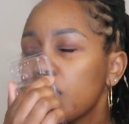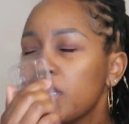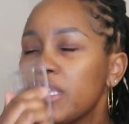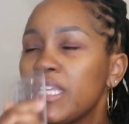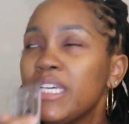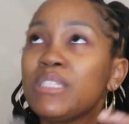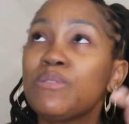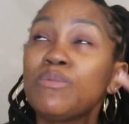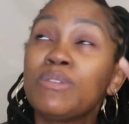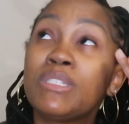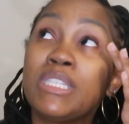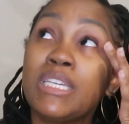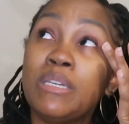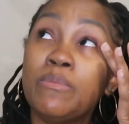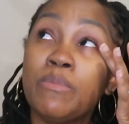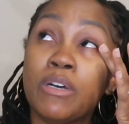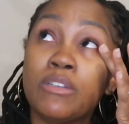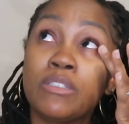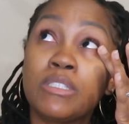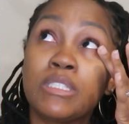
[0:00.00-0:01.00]
This was the
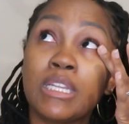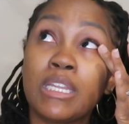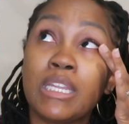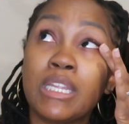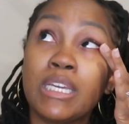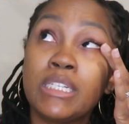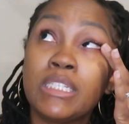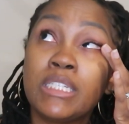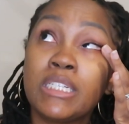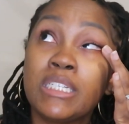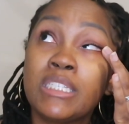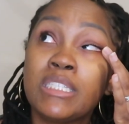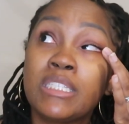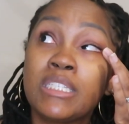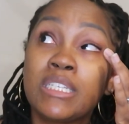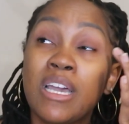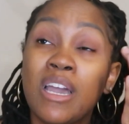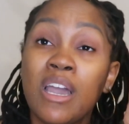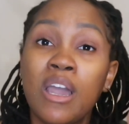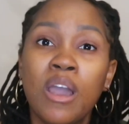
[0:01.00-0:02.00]
most
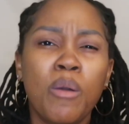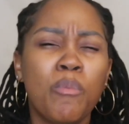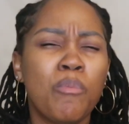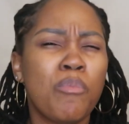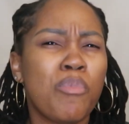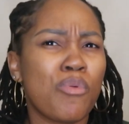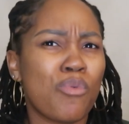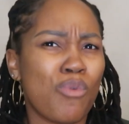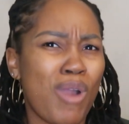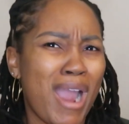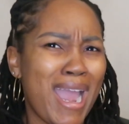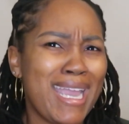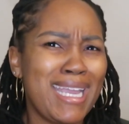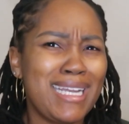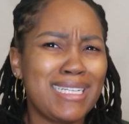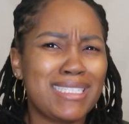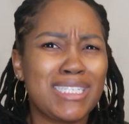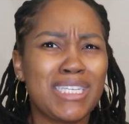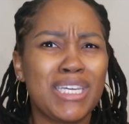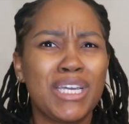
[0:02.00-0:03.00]
delicious,
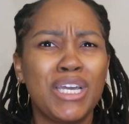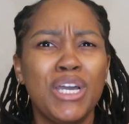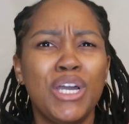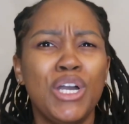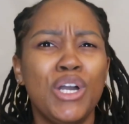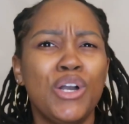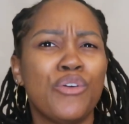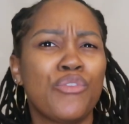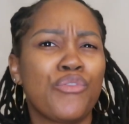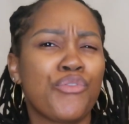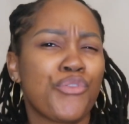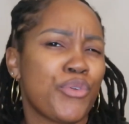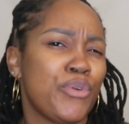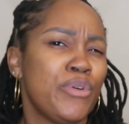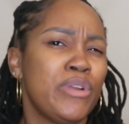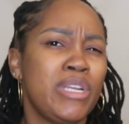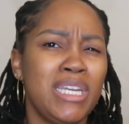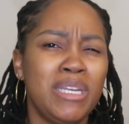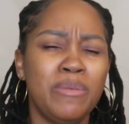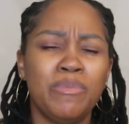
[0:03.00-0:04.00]
bright,
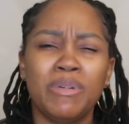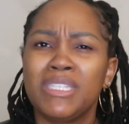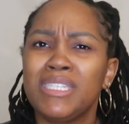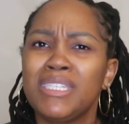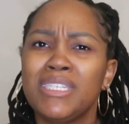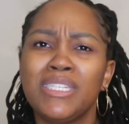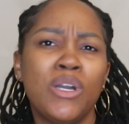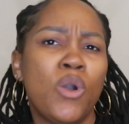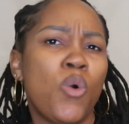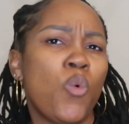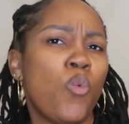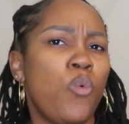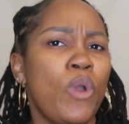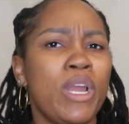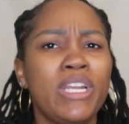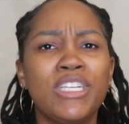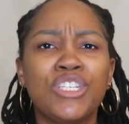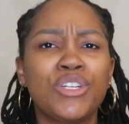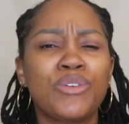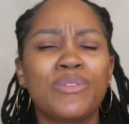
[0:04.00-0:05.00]
fruity but still
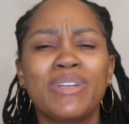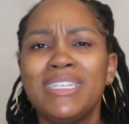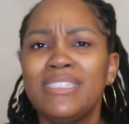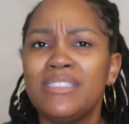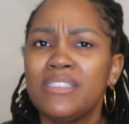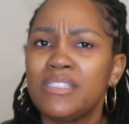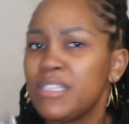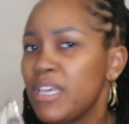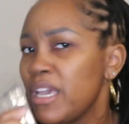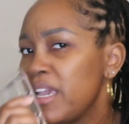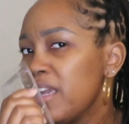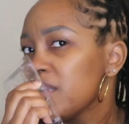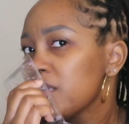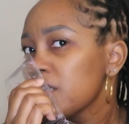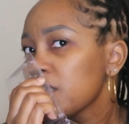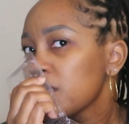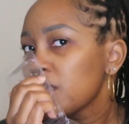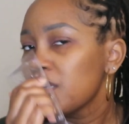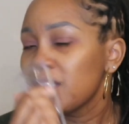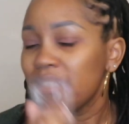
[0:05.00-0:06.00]
wintry scent.
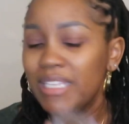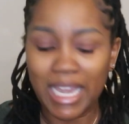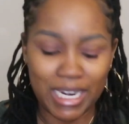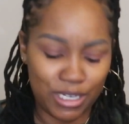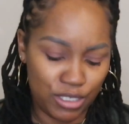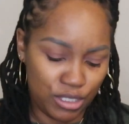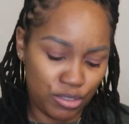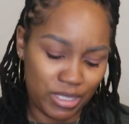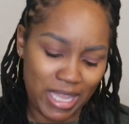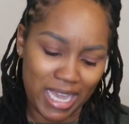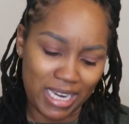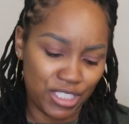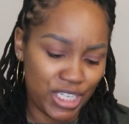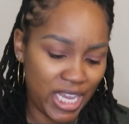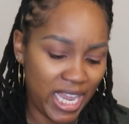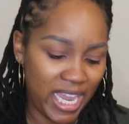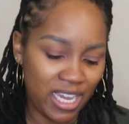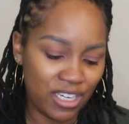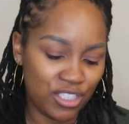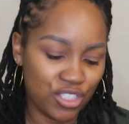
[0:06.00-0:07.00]
That
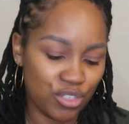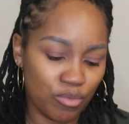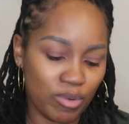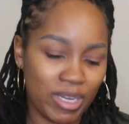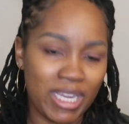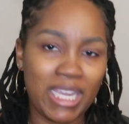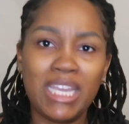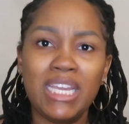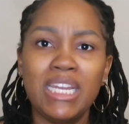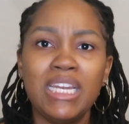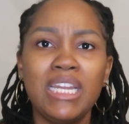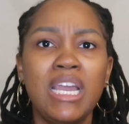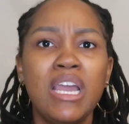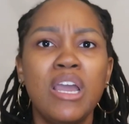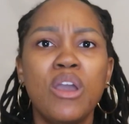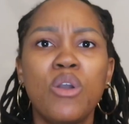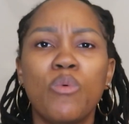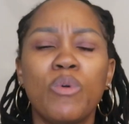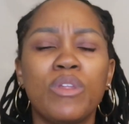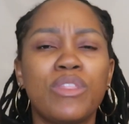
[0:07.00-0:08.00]
tangerine
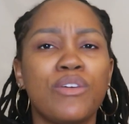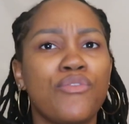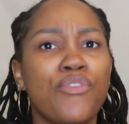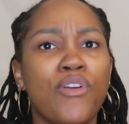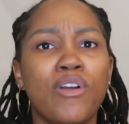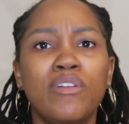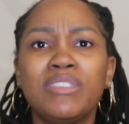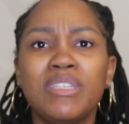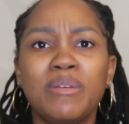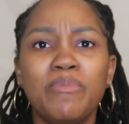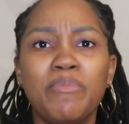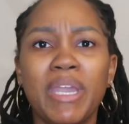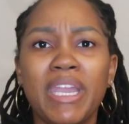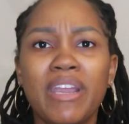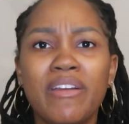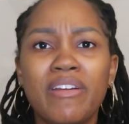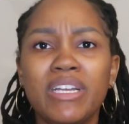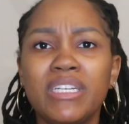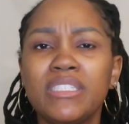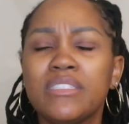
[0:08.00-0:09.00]
with the frozen
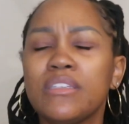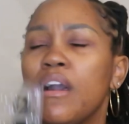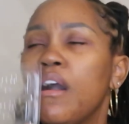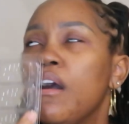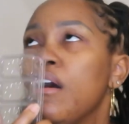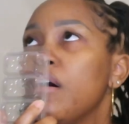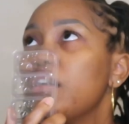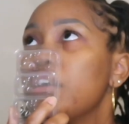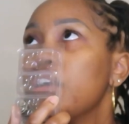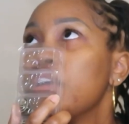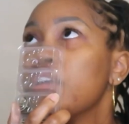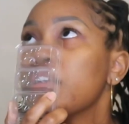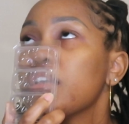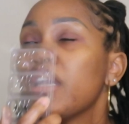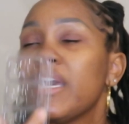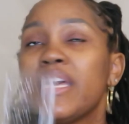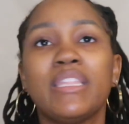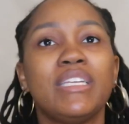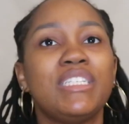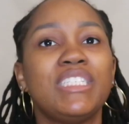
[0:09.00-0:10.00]
berries, oh,
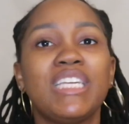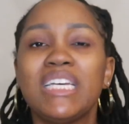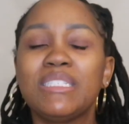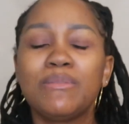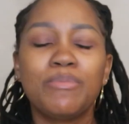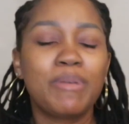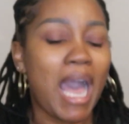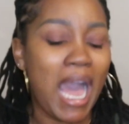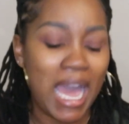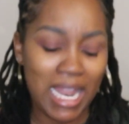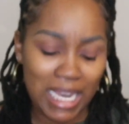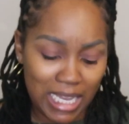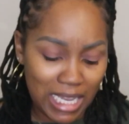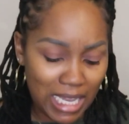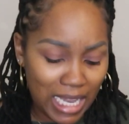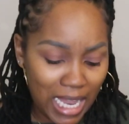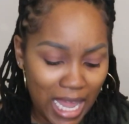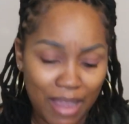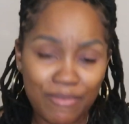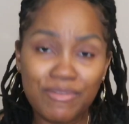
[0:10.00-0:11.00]
and the jasmine, I
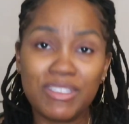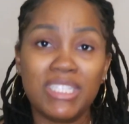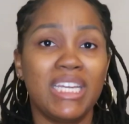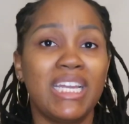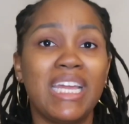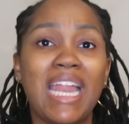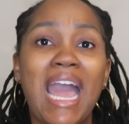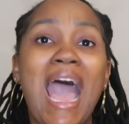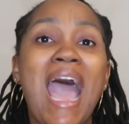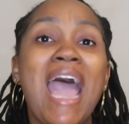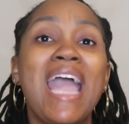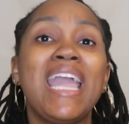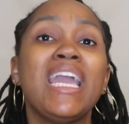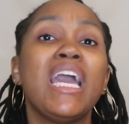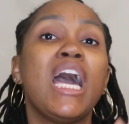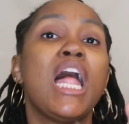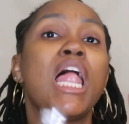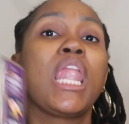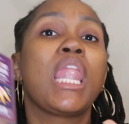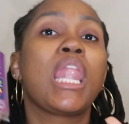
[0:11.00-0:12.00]
loved it.
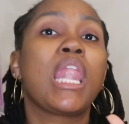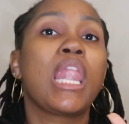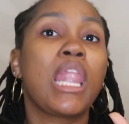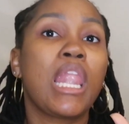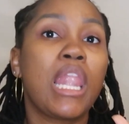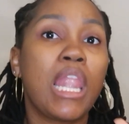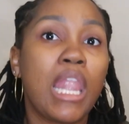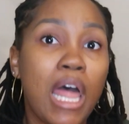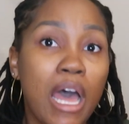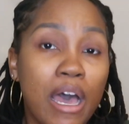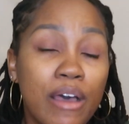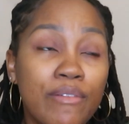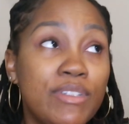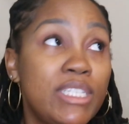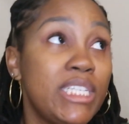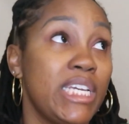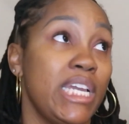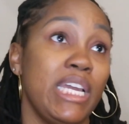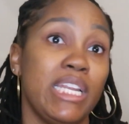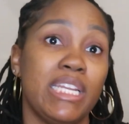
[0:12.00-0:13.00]
I loved
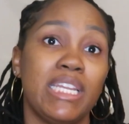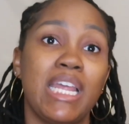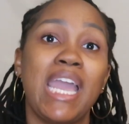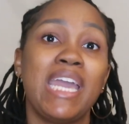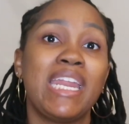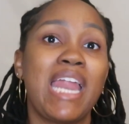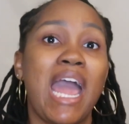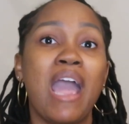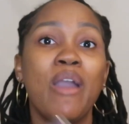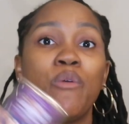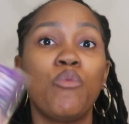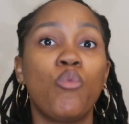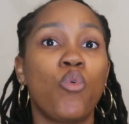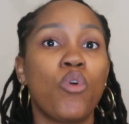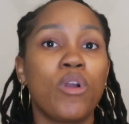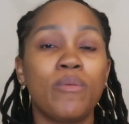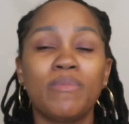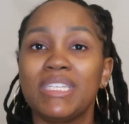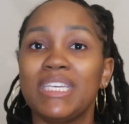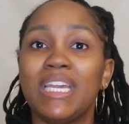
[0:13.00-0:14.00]
it. And I
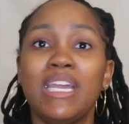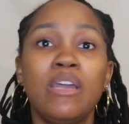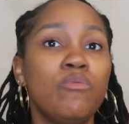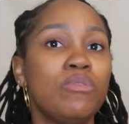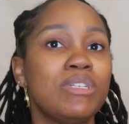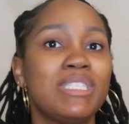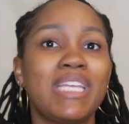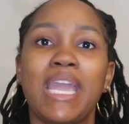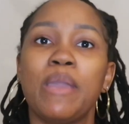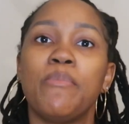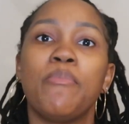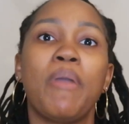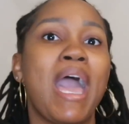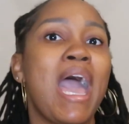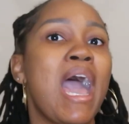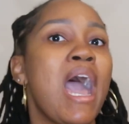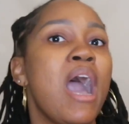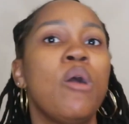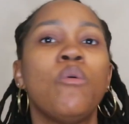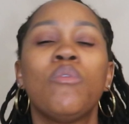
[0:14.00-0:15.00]
warmed it. It was a
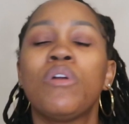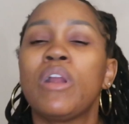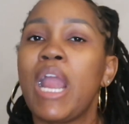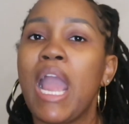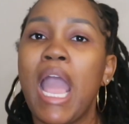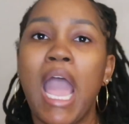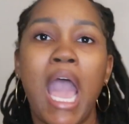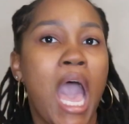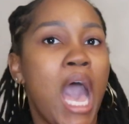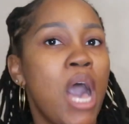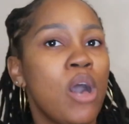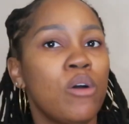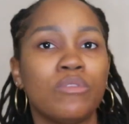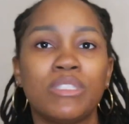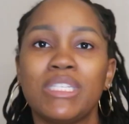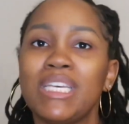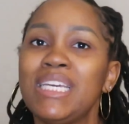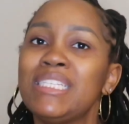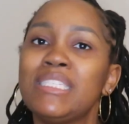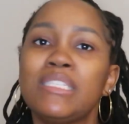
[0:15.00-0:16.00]
powerhouse.
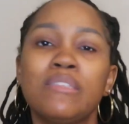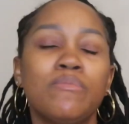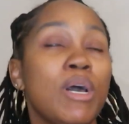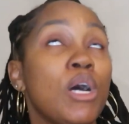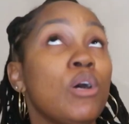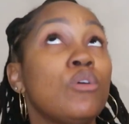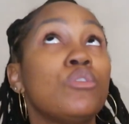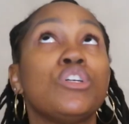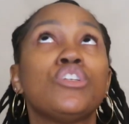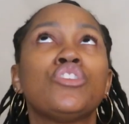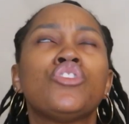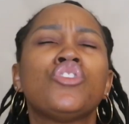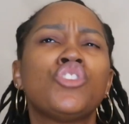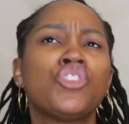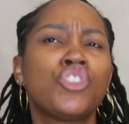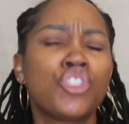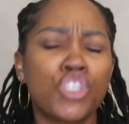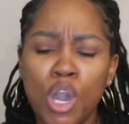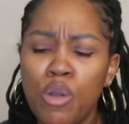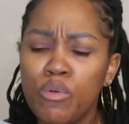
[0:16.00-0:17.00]
It smelled
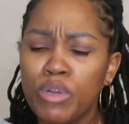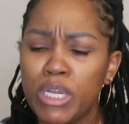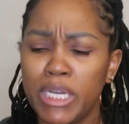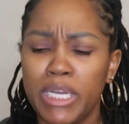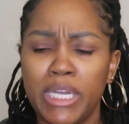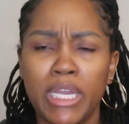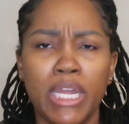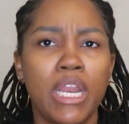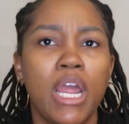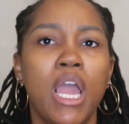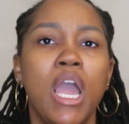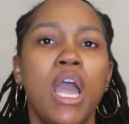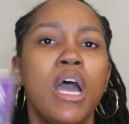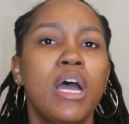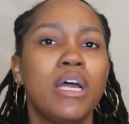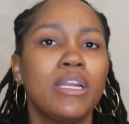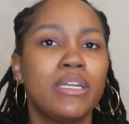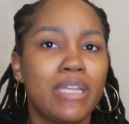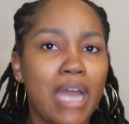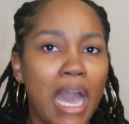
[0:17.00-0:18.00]
so good.
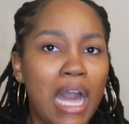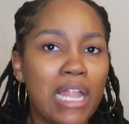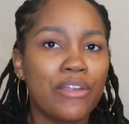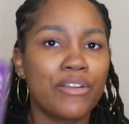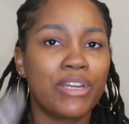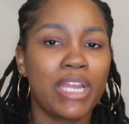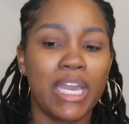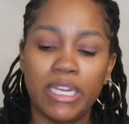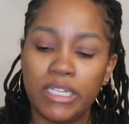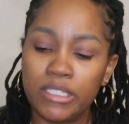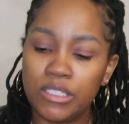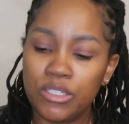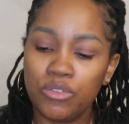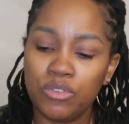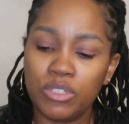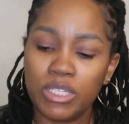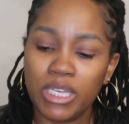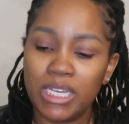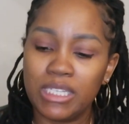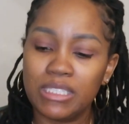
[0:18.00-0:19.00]

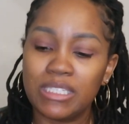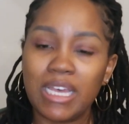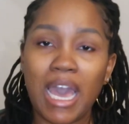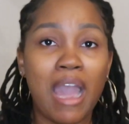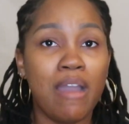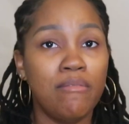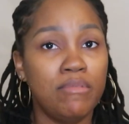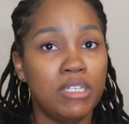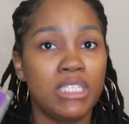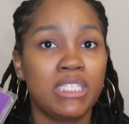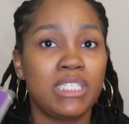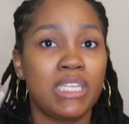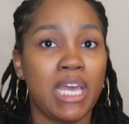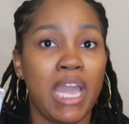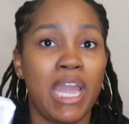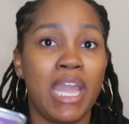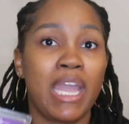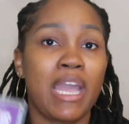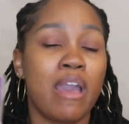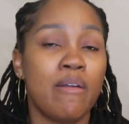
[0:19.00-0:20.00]
$1.82. I'm just
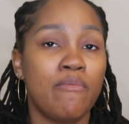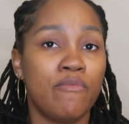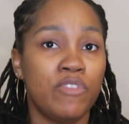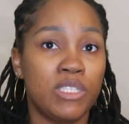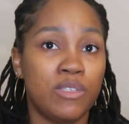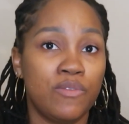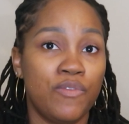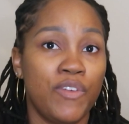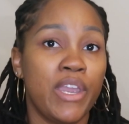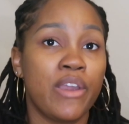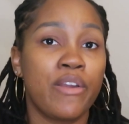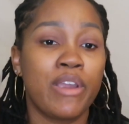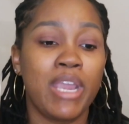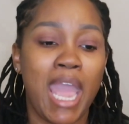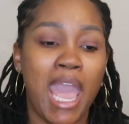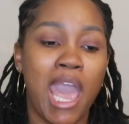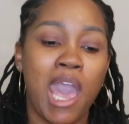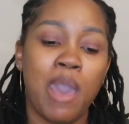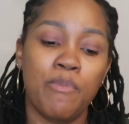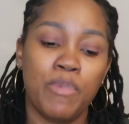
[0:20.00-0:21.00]
saying, I was very
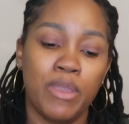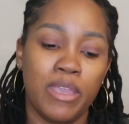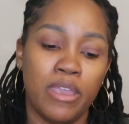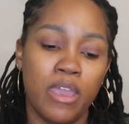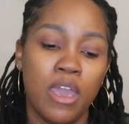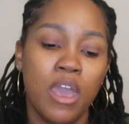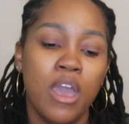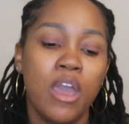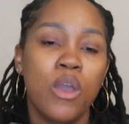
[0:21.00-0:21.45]
happy